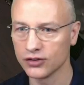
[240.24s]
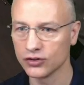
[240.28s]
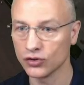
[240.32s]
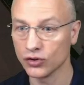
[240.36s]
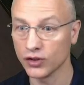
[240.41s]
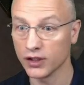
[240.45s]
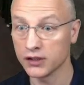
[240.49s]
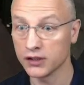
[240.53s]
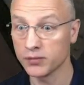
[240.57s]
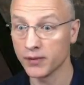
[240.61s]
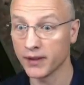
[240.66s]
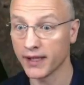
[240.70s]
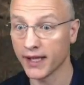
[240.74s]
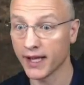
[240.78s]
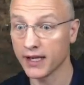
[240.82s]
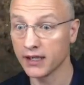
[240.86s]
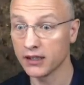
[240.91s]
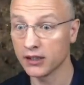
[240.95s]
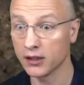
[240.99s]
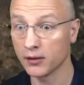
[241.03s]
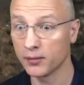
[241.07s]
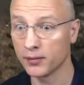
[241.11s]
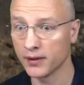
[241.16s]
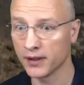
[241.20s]
this might end
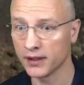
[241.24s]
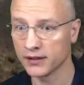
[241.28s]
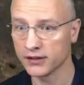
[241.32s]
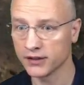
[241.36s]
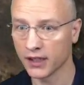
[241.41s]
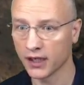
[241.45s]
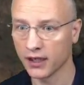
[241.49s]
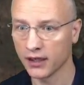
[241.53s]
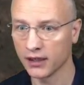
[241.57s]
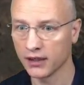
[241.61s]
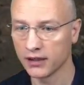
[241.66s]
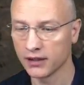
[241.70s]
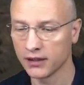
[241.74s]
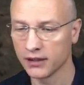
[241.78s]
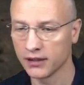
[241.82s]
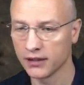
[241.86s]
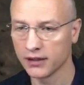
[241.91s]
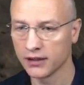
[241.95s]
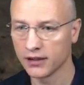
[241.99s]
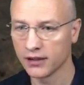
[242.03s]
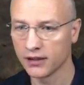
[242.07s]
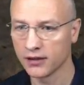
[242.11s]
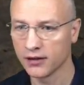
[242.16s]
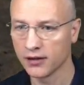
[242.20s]
up as a
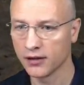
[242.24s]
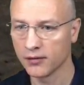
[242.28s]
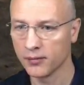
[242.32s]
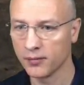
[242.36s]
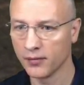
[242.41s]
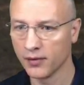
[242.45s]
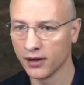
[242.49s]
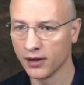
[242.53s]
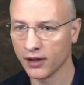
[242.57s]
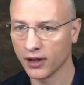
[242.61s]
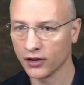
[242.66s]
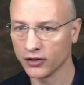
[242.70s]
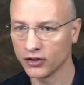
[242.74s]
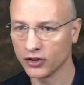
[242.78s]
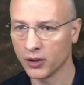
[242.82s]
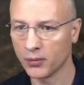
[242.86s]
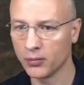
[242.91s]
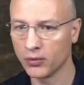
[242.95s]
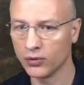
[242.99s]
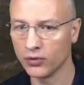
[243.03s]
double